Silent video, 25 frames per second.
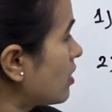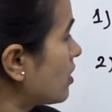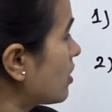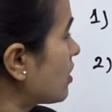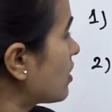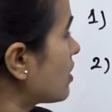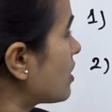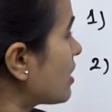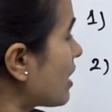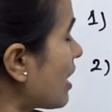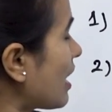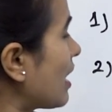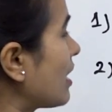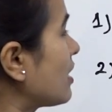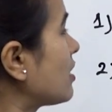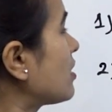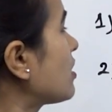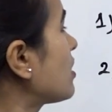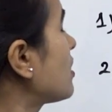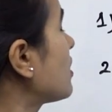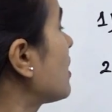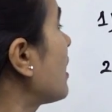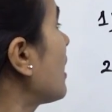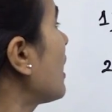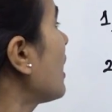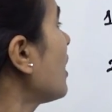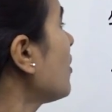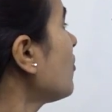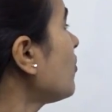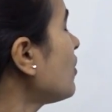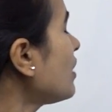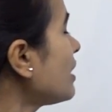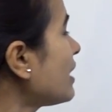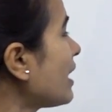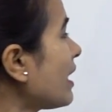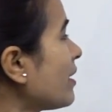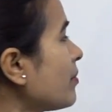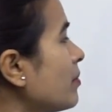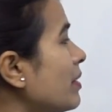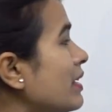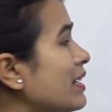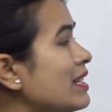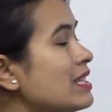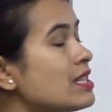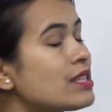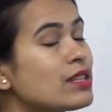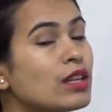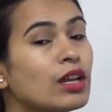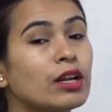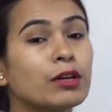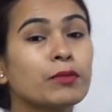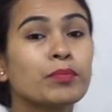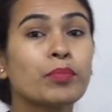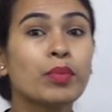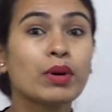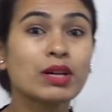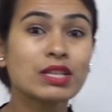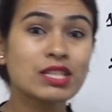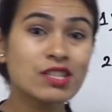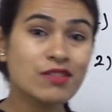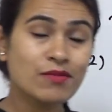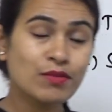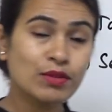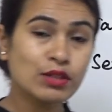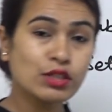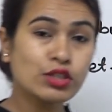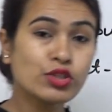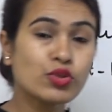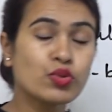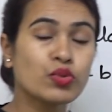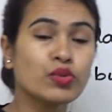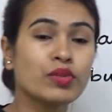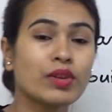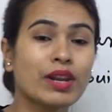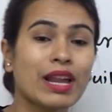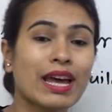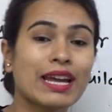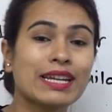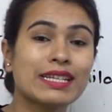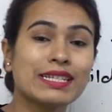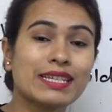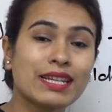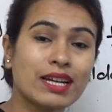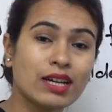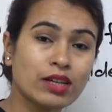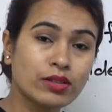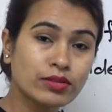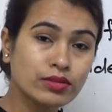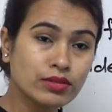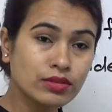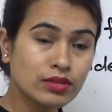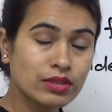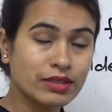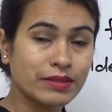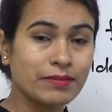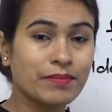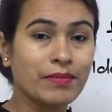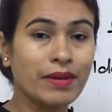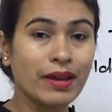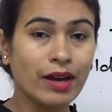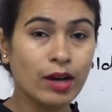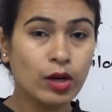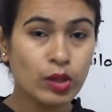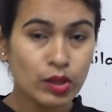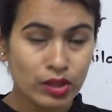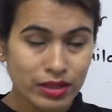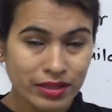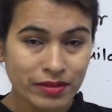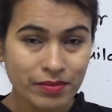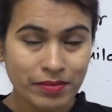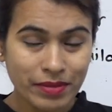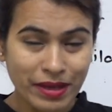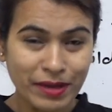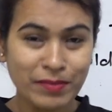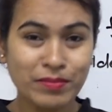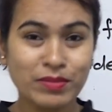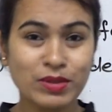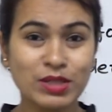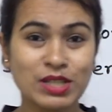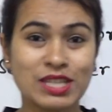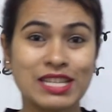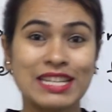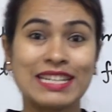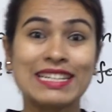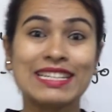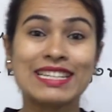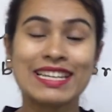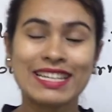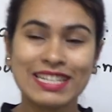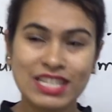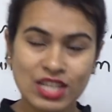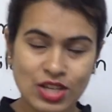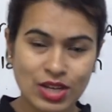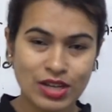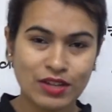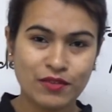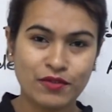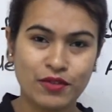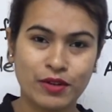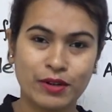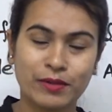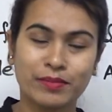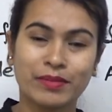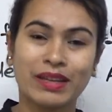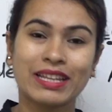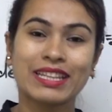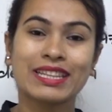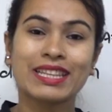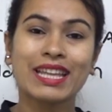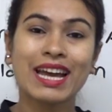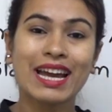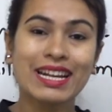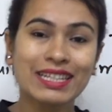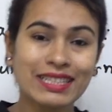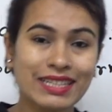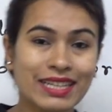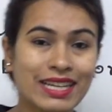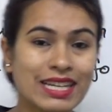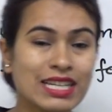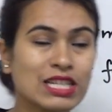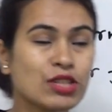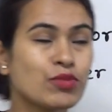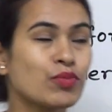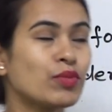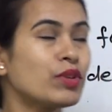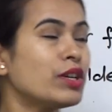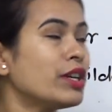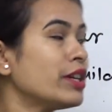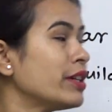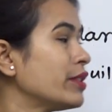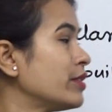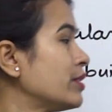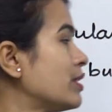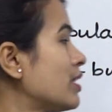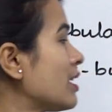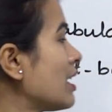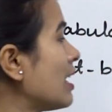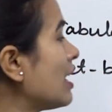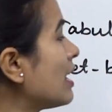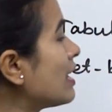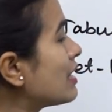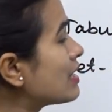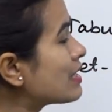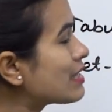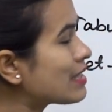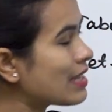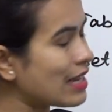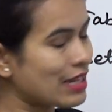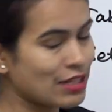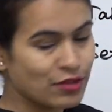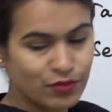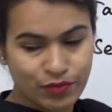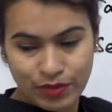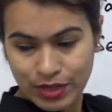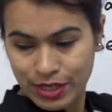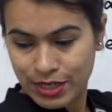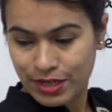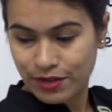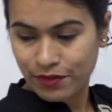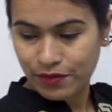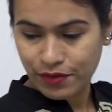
sets, every time it is not possible to write down all the members in listed form. In that case, we use set builder